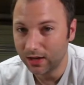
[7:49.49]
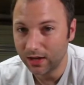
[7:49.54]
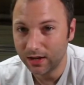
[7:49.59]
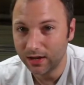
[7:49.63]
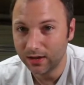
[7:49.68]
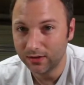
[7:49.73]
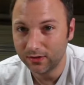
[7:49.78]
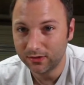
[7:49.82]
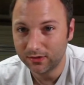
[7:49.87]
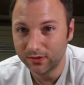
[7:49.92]
that
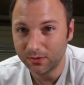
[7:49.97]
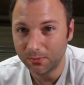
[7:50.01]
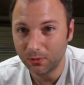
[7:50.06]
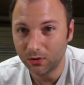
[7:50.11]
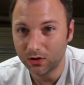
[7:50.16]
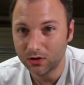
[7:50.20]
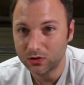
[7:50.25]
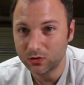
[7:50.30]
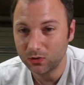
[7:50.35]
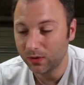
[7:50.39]
is
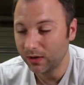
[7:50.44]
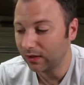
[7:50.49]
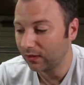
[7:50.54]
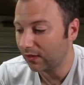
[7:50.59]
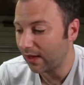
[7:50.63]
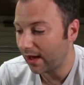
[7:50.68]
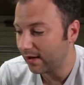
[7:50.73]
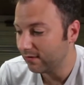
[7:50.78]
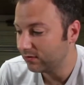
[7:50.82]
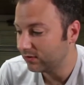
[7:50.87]
similar to a
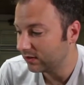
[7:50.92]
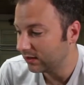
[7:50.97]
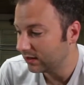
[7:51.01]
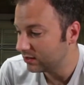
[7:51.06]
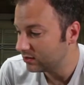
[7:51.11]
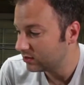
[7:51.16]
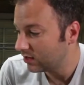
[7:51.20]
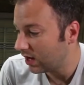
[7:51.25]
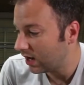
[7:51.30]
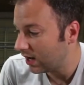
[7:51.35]
live Z
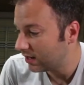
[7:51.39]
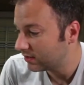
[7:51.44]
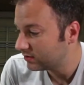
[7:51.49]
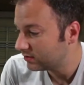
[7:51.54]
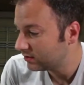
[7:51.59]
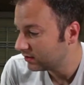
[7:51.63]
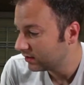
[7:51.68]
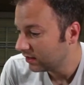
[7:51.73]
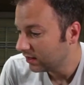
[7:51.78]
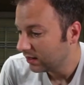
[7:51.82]

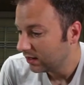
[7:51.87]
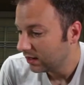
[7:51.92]
adjust,